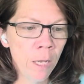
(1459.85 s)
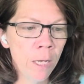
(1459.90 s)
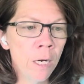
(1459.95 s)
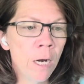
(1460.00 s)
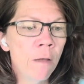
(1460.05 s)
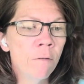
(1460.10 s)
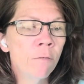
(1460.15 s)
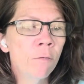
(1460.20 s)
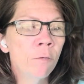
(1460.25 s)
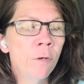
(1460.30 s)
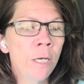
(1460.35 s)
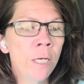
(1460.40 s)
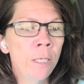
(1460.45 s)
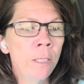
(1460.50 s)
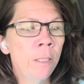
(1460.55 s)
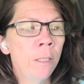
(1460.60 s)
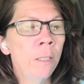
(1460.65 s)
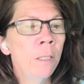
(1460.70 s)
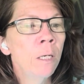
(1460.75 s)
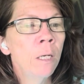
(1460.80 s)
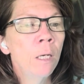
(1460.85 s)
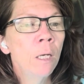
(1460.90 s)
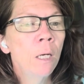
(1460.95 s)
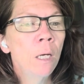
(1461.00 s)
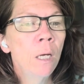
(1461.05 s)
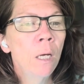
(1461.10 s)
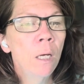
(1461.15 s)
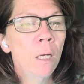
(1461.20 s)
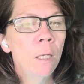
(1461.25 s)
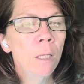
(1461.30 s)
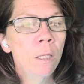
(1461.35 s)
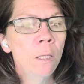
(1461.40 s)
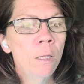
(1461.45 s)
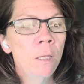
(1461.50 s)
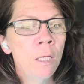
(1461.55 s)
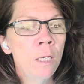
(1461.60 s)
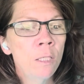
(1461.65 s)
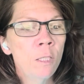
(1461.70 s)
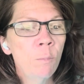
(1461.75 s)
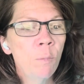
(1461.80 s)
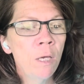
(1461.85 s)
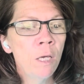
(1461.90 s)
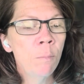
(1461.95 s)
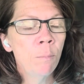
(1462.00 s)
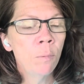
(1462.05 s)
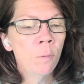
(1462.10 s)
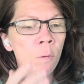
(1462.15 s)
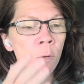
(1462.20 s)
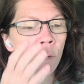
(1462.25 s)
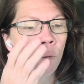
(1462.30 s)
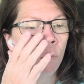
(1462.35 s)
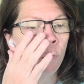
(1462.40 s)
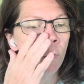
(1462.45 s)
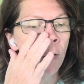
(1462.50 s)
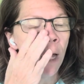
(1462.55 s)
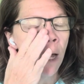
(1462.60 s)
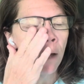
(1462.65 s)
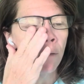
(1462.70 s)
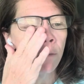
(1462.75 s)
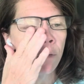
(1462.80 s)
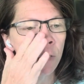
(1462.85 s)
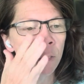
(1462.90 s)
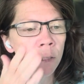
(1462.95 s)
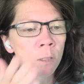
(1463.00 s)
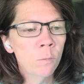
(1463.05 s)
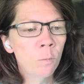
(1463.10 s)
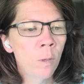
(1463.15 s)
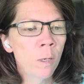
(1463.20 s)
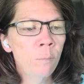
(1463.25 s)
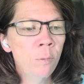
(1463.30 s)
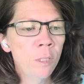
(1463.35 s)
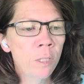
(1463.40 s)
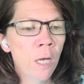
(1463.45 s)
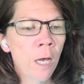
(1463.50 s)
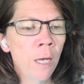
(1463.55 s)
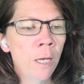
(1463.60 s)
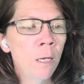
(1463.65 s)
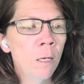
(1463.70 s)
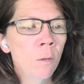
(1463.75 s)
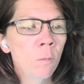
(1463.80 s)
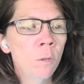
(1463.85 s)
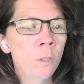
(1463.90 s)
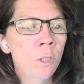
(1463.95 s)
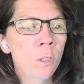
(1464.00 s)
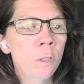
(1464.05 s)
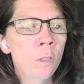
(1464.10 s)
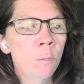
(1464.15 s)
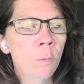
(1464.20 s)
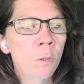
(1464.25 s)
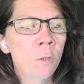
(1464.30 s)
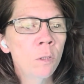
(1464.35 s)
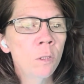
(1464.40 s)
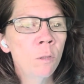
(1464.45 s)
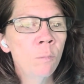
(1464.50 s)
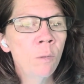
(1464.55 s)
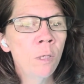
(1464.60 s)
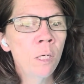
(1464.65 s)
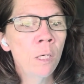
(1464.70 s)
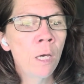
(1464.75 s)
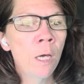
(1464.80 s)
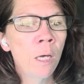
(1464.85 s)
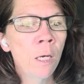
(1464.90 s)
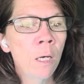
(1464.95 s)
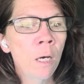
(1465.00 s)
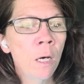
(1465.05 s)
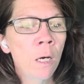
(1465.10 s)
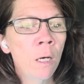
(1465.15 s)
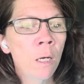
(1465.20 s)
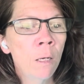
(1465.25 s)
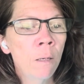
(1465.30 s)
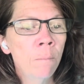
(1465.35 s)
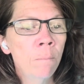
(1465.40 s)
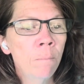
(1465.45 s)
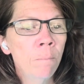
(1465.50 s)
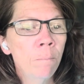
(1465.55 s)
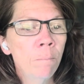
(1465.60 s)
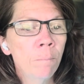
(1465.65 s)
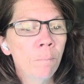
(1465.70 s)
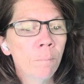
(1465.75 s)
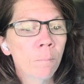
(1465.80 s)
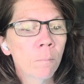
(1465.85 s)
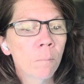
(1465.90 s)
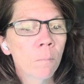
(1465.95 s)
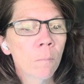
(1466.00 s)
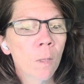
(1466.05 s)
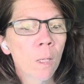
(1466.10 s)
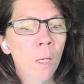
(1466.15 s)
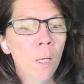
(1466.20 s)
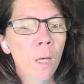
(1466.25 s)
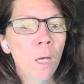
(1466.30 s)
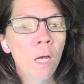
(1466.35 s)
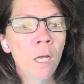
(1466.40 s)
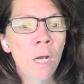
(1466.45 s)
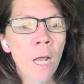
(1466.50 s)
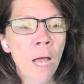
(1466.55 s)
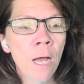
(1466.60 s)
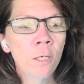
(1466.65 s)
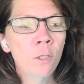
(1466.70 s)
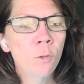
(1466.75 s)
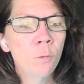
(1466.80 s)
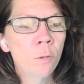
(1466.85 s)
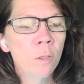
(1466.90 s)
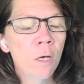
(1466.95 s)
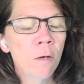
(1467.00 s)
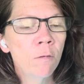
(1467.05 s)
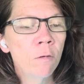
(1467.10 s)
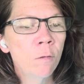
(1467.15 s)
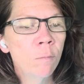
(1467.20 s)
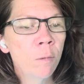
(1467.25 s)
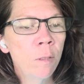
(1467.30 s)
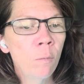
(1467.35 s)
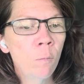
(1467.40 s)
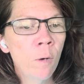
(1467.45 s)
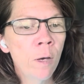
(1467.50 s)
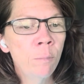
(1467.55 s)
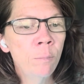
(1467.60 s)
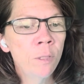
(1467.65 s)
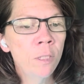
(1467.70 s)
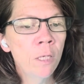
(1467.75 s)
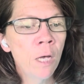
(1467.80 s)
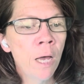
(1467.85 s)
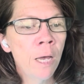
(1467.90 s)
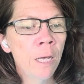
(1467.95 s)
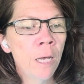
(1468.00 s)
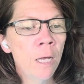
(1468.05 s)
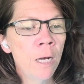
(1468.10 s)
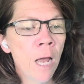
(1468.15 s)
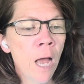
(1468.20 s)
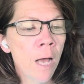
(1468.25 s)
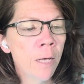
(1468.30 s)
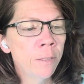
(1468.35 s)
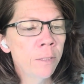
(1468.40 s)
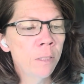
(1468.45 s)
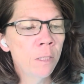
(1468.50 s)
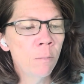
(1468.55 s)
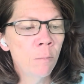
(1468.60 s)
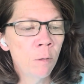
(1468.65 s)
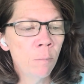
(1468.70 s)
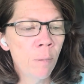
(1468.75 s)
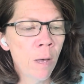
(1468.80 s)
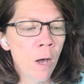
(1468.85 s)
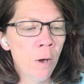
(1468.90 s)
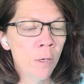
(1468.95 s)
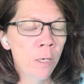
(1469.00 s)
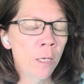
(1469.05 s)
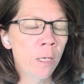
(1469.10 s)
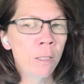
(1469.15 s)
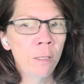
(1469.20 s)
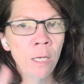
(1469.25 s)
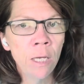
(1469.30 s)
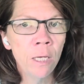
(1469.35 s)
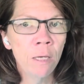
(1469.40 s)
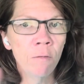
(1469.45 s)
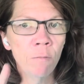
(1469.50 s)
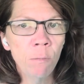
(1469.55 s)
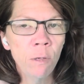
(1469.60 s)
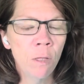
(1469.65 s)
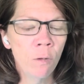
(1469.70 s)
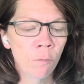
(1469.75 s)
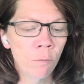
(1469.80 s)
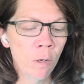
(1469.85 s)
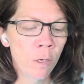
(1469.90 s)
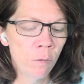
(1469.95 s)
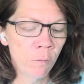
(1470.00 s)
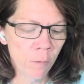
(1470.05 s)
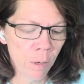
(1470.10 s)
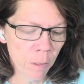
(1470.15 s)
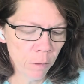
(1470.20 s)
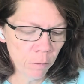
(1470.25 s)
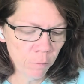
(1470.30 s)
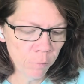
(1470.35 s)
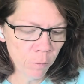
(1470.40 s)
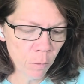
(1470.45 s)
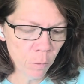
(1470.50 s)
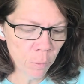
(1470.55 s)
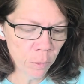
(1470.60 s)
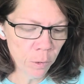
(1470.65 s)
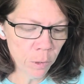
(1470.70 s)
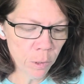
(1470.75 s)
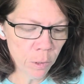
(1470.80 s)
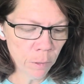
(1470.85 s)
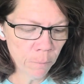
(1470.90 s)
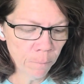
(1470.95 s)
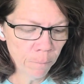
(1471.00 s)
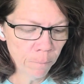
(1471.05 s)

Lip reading: And I've written these people who have this website, which is supposed to be an actual government website, and asked them about it, and they give me the runaround, of course.